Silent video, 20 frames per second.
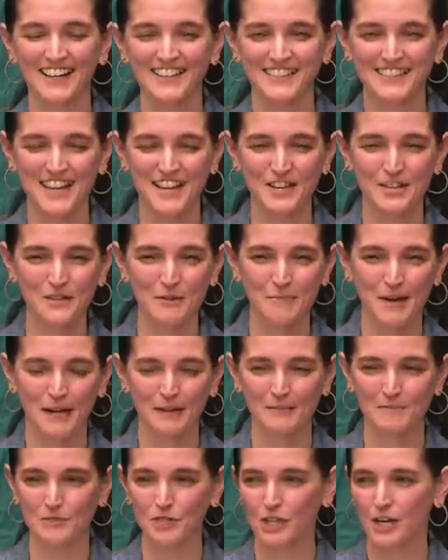Thank you,
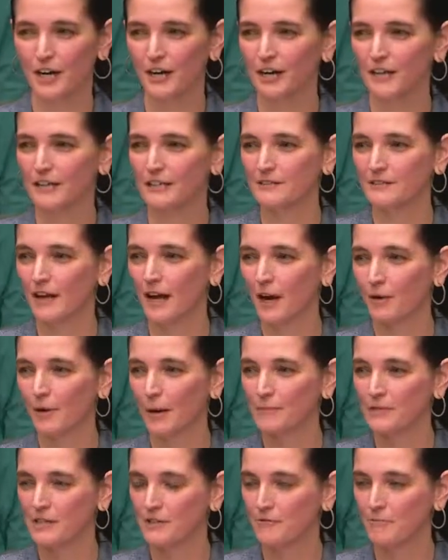Madam Chair and
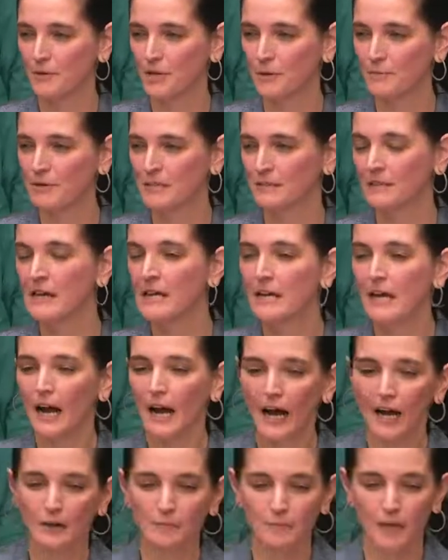Representative Bierman.
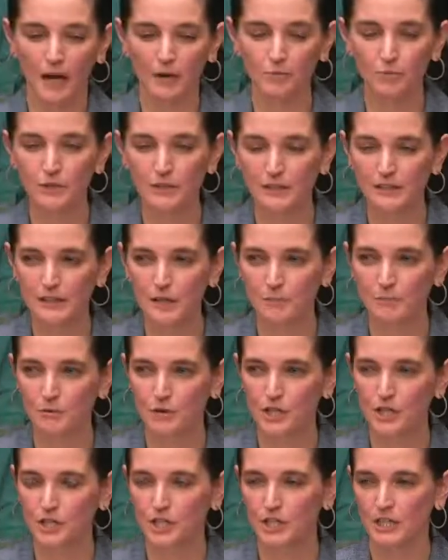I really
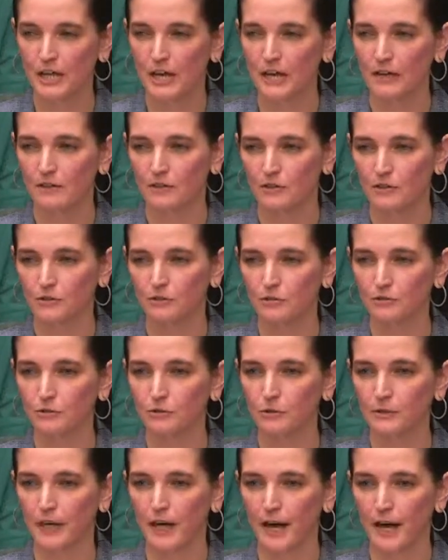appreciate
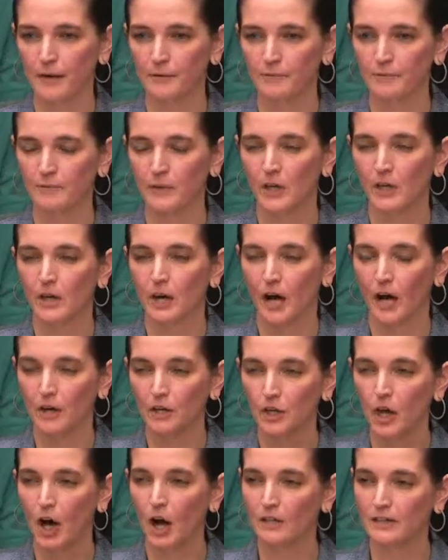you
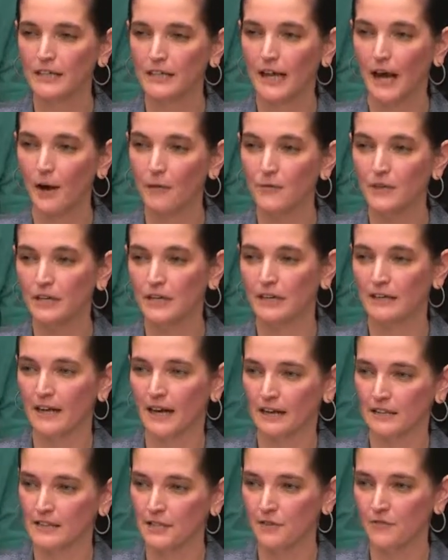calling out the
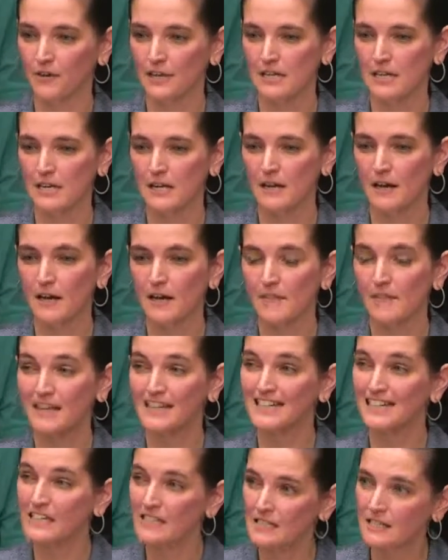connectivity
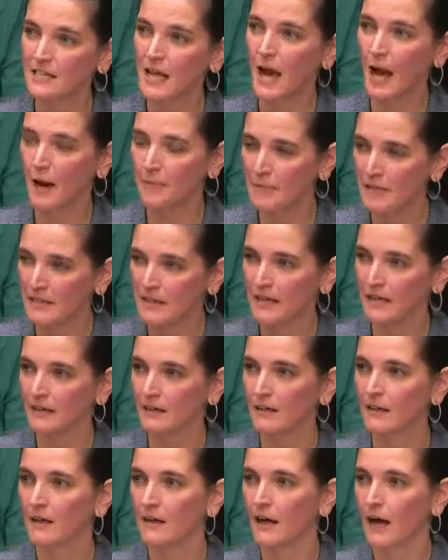that is happening